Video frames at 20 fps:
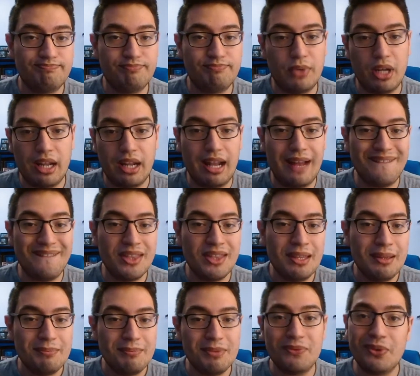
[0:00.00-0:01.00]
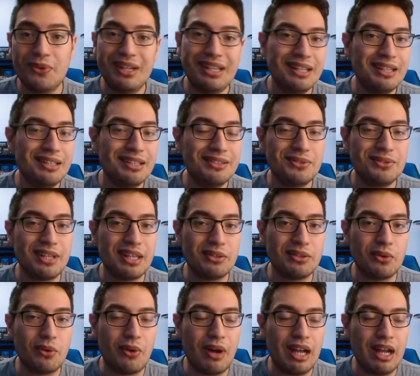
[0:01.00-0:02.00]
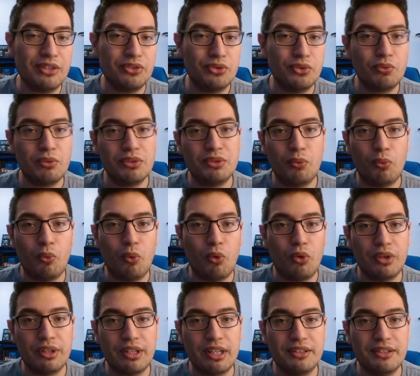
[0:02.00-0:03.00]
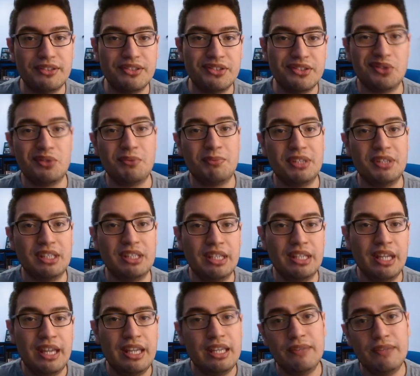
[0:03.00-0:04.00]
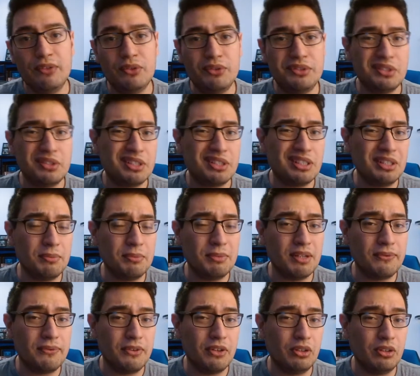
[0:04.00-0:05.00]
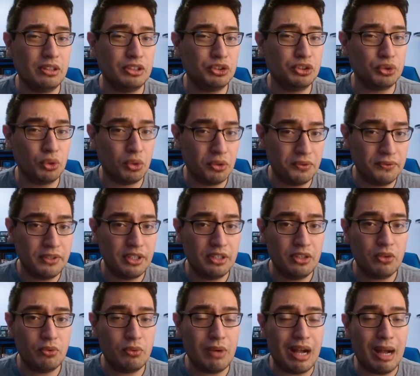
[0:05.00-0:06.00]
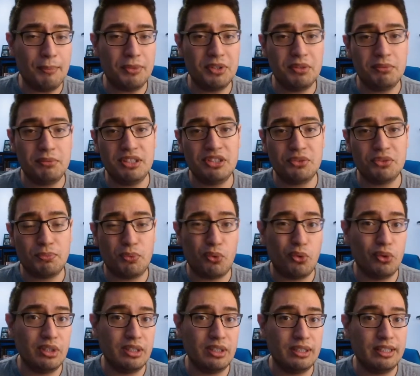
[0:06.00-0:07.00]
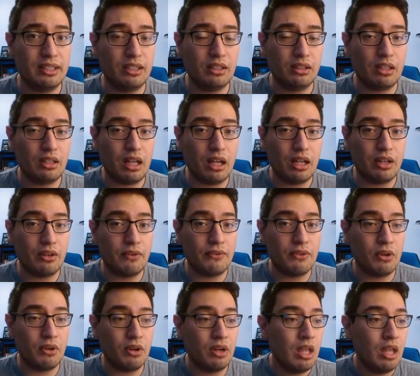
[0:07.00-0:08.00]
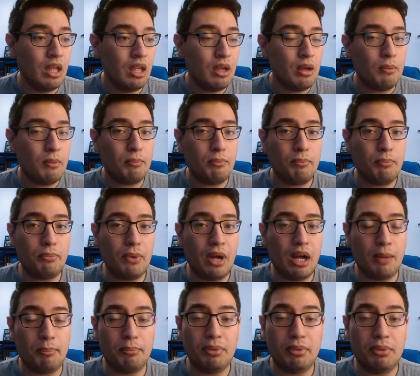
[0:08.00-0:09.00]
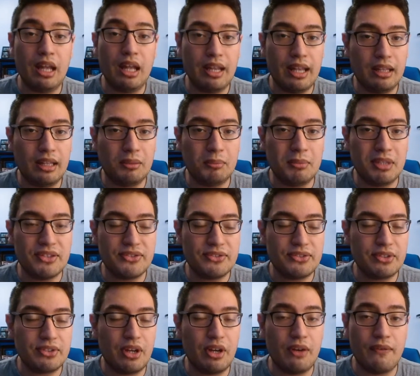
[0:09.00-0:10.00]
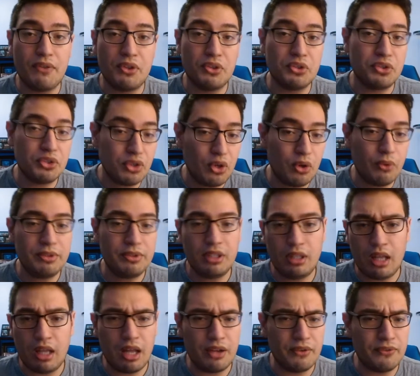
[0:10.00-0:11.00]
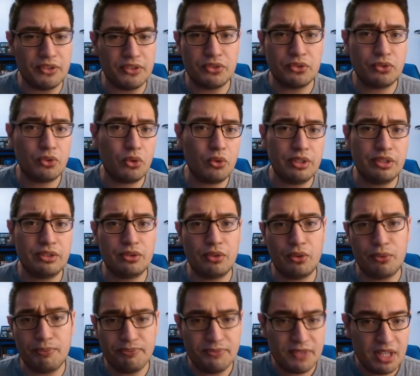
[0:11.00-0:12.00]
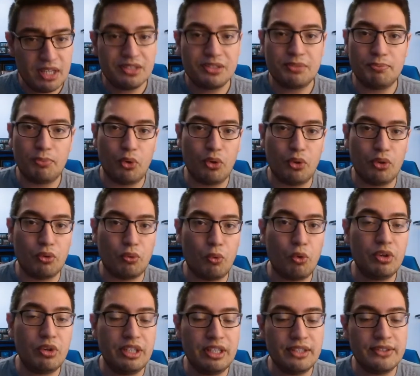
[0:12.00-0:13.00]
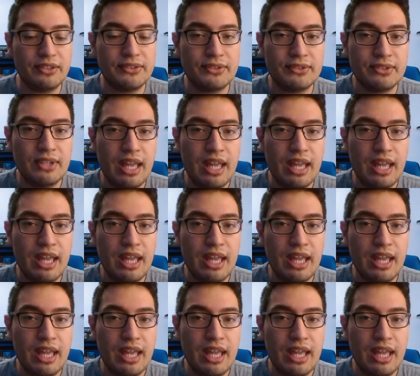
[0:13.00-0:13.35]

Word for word: But before I get into that though, I do want to warn that this is going to be, even though it's going to be a fairly short video, I'm going to be spoiling a lot of the uh, plot elements of the show and a lot of the story, so spoiler warnings.